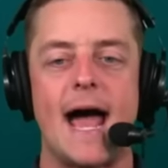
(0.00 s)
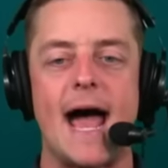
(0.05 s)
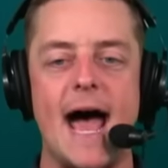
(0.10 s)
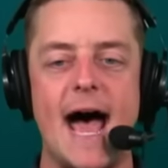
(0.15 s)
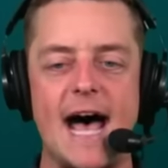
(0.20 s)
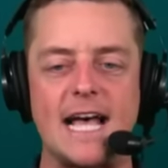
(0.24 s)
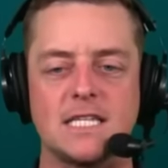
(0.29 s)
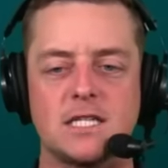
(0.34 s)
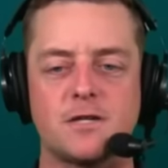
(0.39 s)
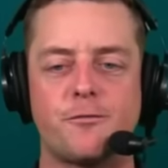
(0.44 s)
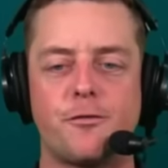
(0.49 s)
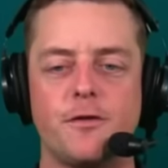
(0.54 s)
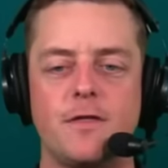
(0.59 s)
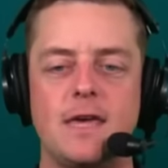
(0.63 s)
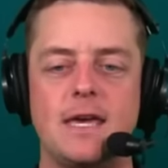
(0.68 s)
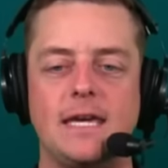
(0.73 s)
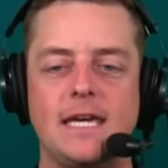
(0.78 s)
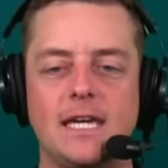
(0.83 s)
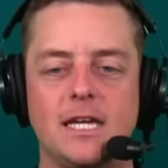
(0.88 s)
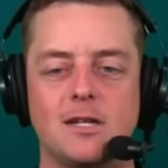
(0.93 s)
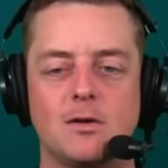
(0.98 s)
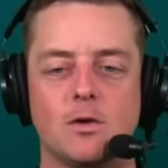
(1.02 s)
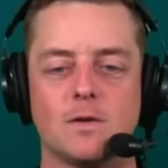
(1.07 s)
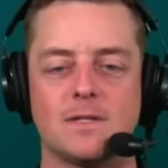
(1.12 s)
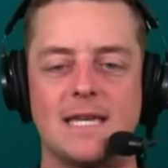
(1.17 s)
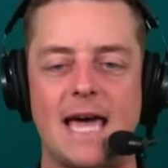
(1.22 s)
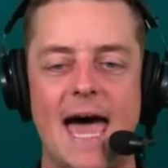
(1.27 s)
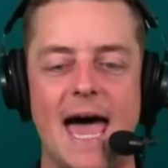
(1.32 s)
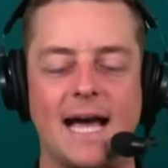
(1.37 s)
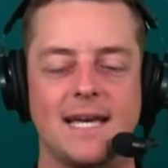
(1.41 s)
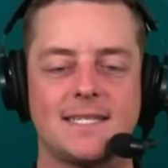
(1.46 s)
As for the Eagles
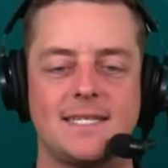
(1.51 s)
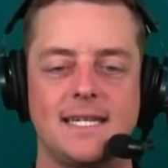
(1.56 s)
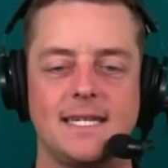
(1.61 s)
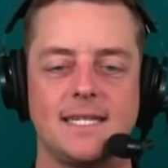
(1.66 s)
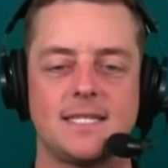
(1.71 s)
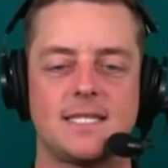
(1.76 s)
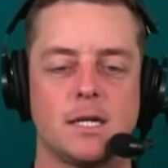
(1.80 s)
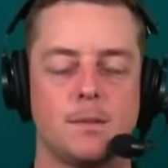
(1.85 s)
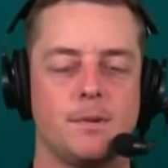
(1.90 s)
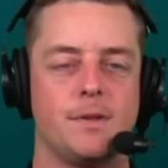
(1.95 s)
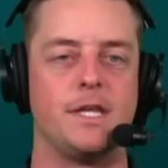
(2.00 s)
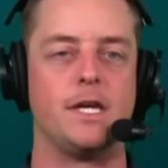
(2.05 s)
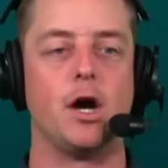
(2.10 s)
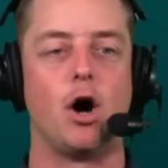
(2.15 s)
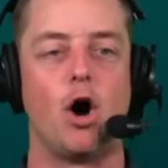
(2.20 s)
X-ing some of the